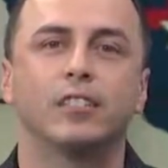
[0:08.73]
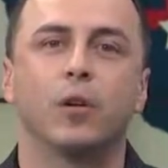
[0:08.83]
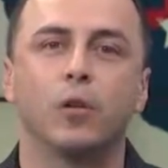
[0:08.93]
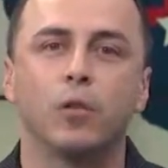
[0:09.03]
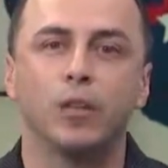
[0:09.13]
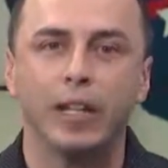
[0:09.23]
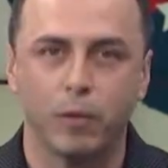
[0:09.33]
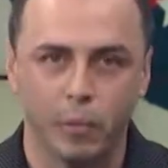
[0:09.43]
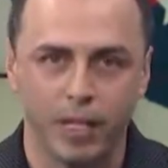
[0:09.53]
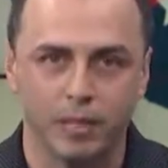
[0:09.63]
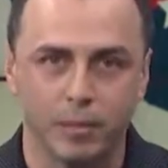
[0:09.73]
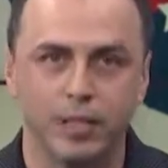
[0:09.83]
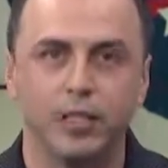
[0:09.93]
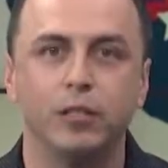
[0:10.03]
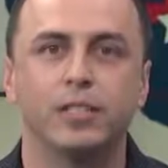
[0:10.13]
total knee replacement
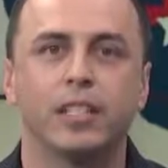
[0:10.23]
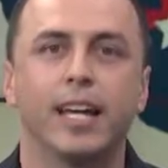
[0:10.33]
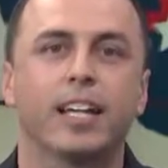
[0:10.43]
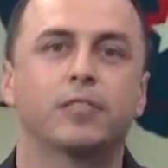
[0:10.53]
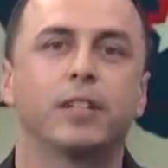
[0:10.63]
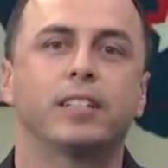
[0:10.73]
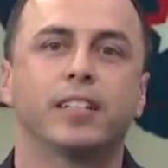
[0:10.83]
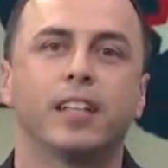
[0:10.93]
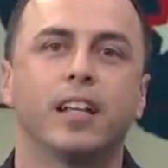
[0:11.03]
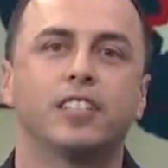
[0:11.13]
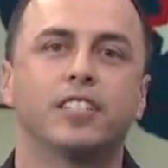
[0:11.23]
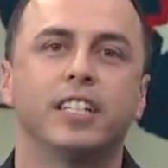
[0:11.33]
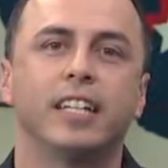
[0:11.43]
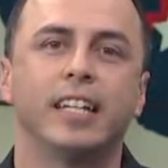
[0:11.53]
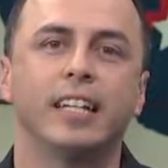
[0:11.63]
using X-ray
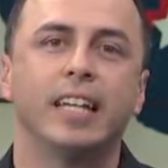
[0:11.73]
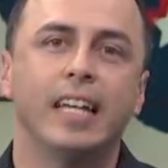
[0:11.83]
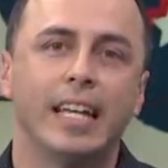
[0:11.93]
technology, and